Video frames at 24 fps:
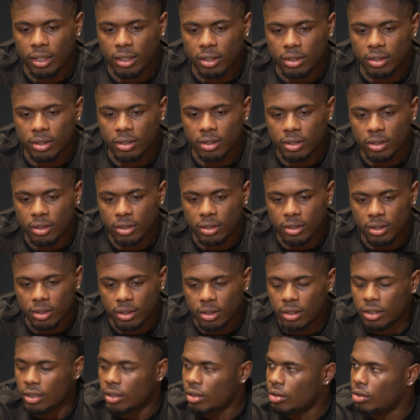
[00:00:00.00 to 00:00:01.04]
can
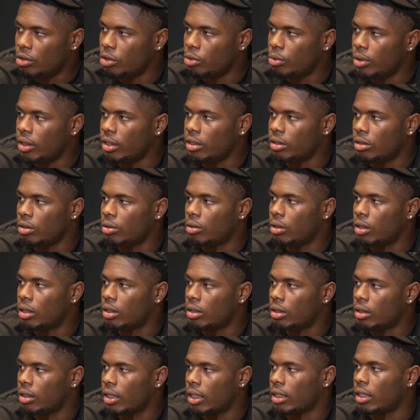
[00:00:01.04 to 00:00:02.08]
do what he's doing
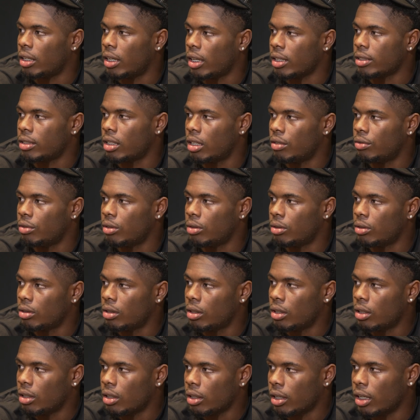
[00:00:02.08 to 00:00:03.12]
at the next level,
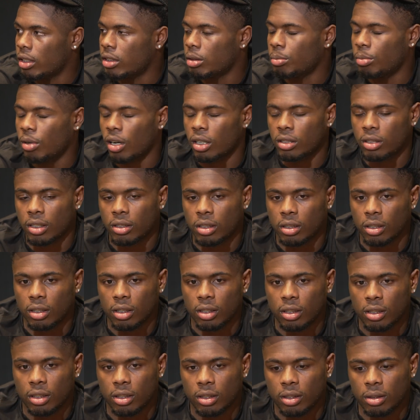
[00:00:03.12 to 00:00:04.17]
catching balls out
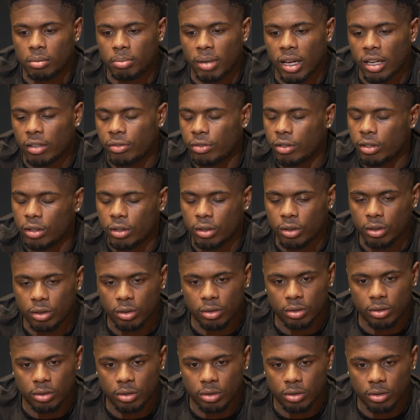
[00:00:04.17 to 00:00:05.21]
the
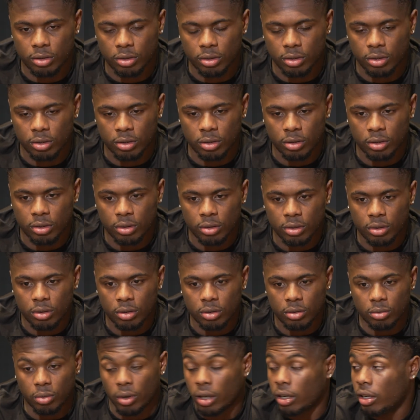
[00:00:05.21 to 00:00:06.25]
backfield,
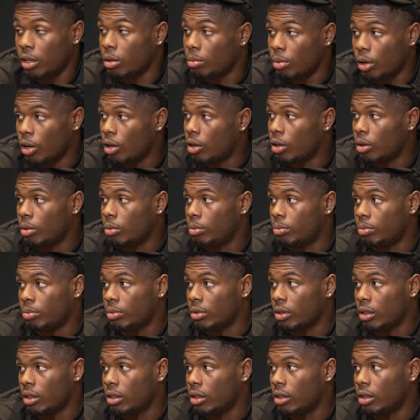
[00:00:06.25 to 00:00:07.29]
running the ball
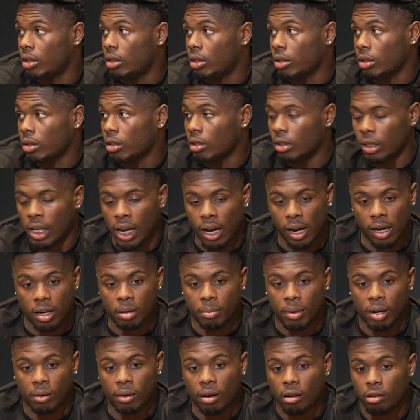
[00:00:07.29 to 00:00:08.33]
good, lining
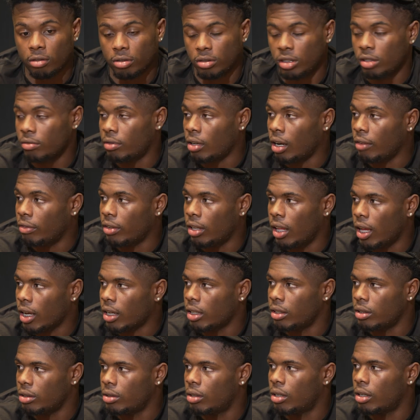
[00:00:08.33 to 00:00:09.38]
up our receiver. I feel like I
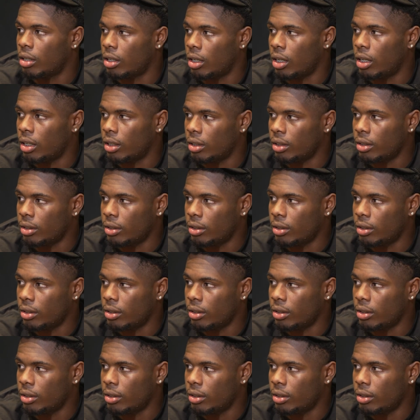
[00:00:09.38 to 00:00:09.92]
can do all that.